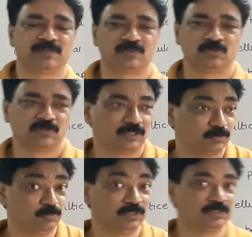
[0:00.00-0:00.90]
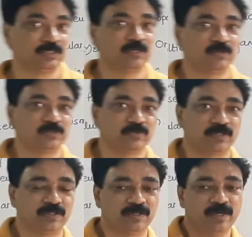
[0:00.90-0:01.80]
So such big cell also
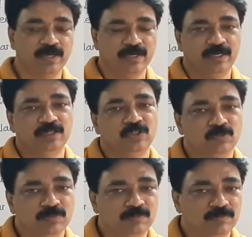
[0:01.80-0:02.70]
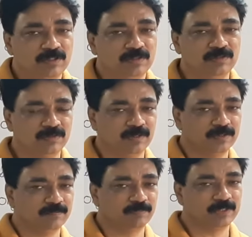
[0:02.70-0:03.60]
are there. In human being,
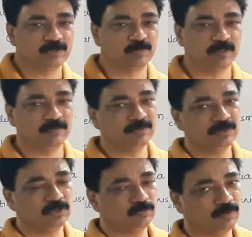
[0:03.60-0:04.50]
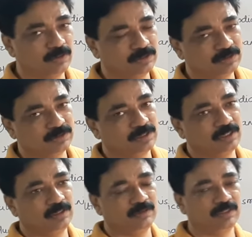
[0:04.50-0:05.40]
the sperm is the smallest
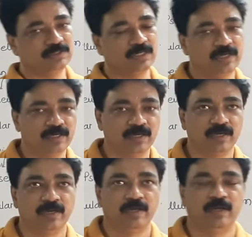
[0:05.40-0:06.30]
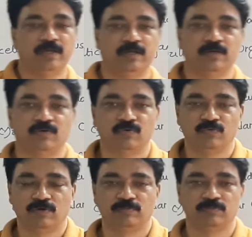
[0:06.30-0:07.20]
cell, they say, and the
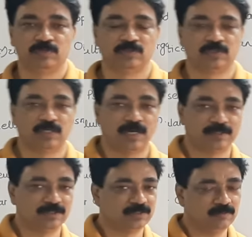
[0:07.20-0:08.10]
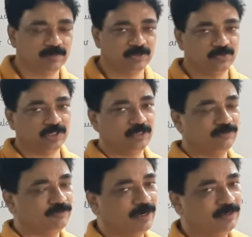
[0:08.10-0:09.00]
ovum is the largest cell, but you try to
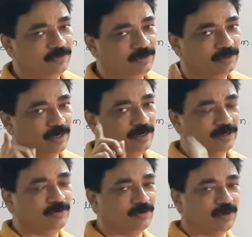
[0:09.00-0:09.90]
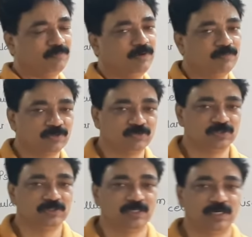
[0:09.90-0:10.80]
find out and write in the comment box
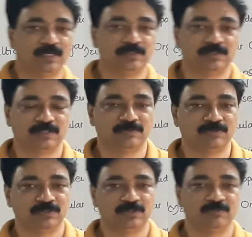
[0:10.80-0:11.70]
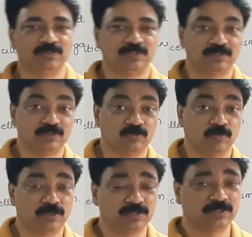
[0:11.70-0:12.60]
which is the largest and which is the
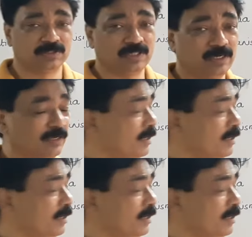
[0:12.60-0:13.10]
smallest cell.